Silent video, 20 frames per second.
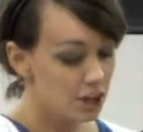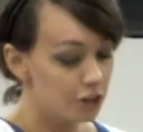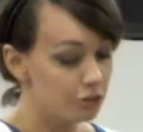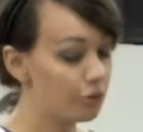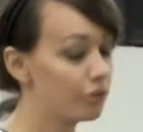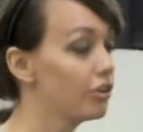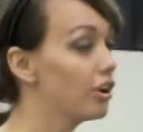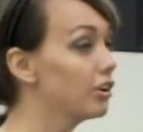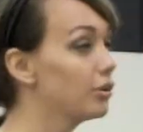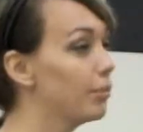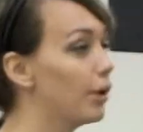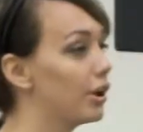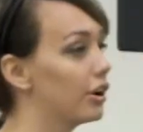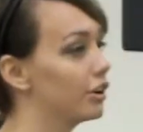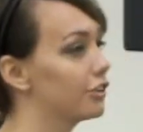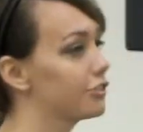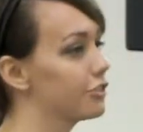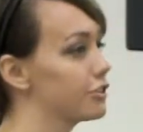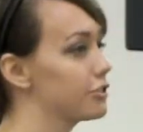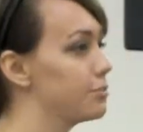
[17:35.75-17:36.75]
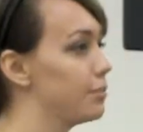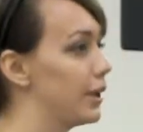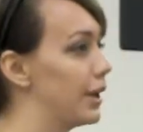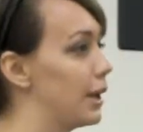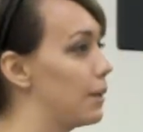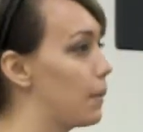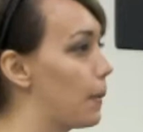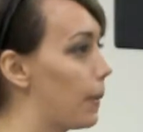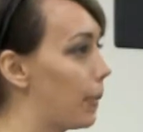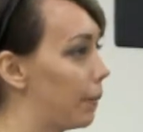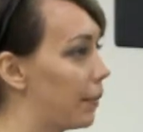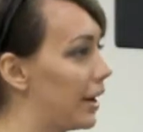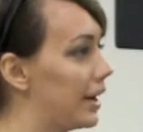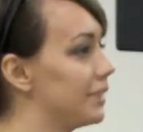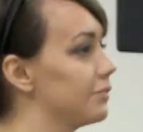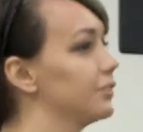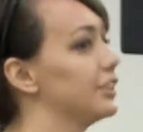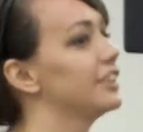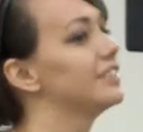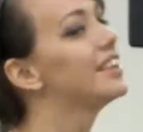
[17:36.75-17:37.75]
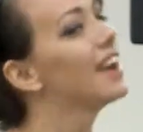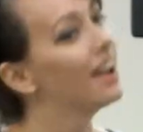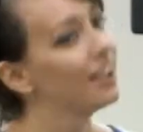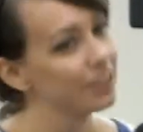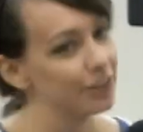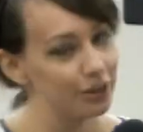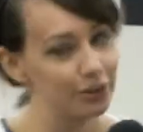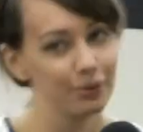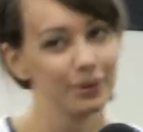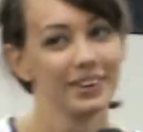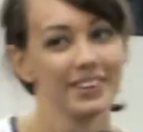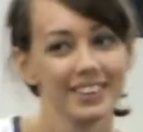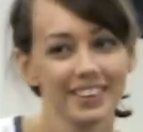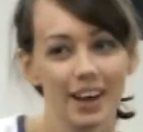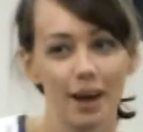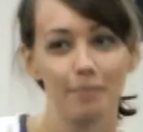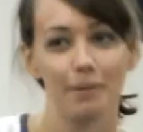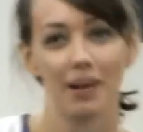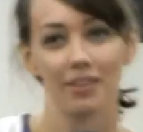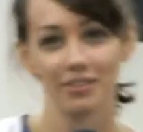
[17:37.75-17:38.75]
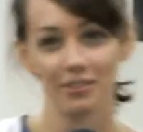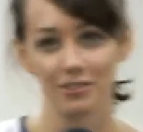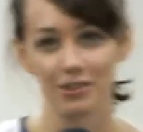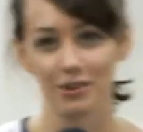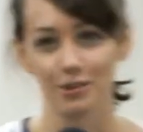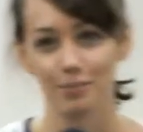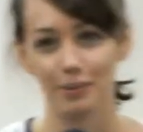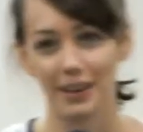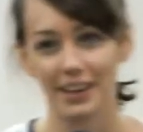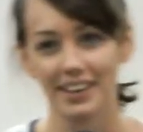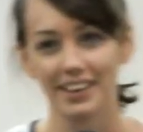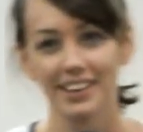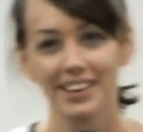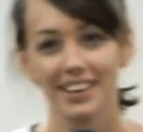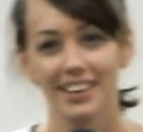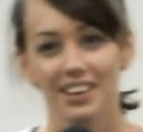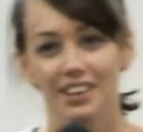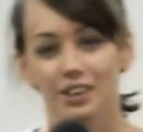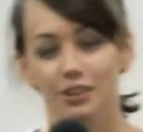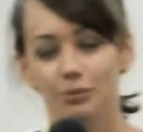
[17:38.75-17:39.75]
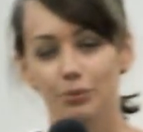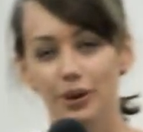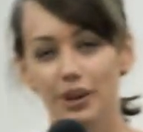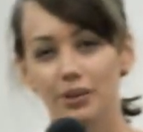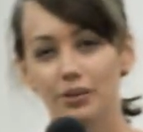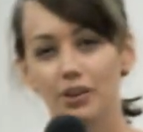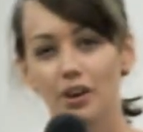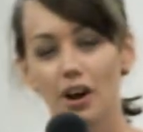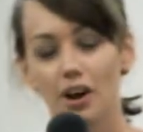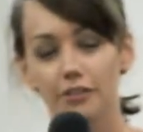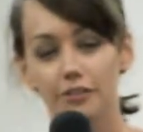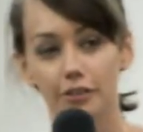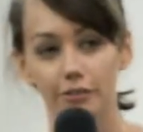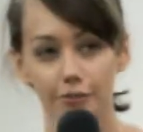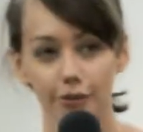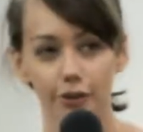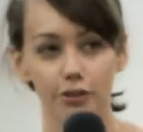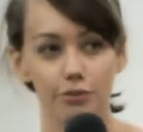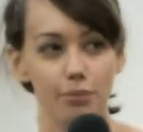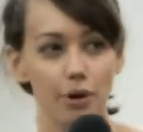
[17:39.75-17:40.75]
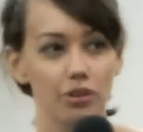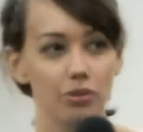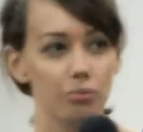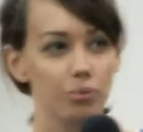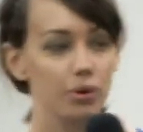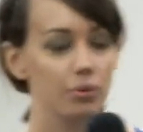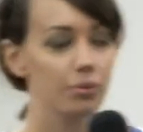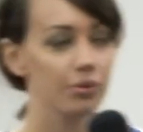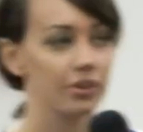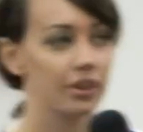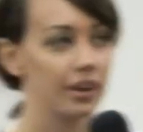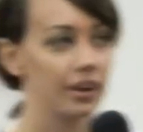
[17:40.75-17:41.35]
So I talked about our church plant, but I didn't really tell you about the church plant. When the first month we were